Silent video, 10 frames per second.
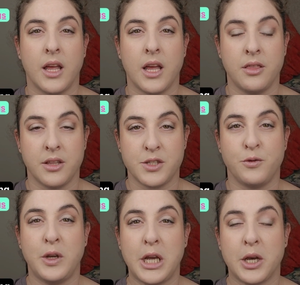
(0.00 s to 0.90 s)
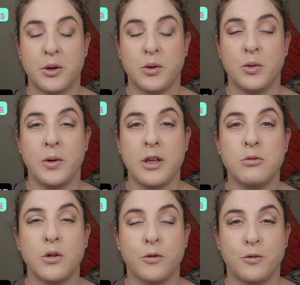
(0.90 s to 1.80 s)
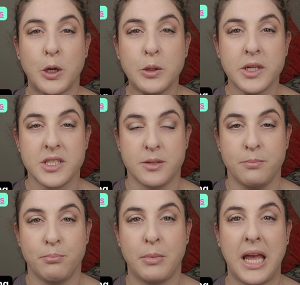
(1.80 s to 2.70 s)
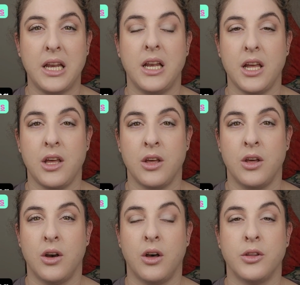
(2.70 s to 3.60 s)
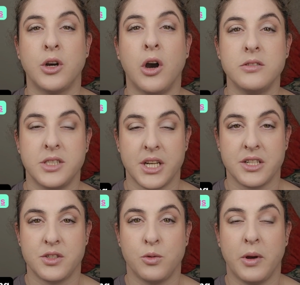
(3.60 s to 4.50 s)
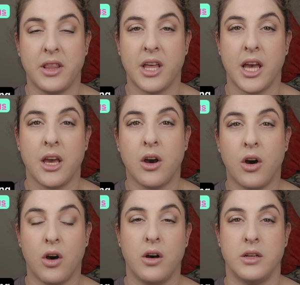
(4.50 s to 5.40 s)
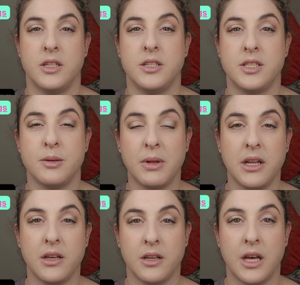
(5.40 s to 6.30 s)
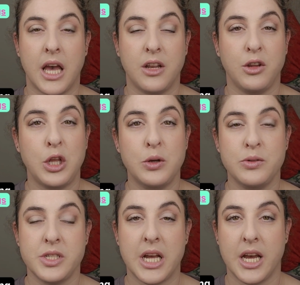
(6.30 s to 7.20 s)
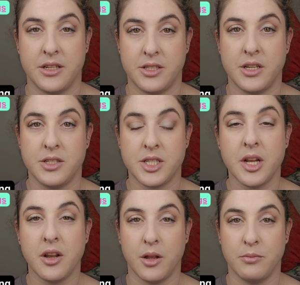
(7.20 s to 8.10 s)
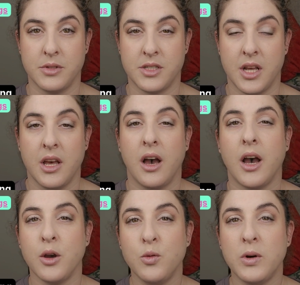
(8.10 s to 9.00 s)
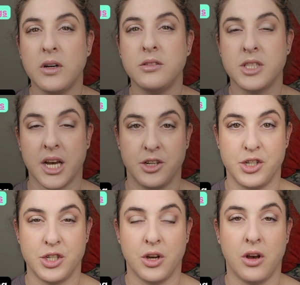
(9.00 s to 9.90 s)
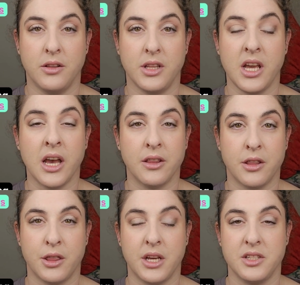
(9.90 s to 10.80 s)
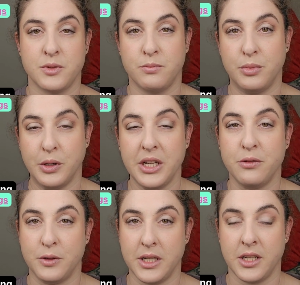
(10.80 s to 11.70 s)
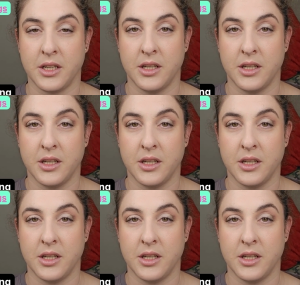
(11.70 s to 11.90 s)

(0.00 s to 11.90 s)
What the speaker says: In this video, we will focus mainly on the context where they are similar and used as synonyms. I will touch on the other things briefly.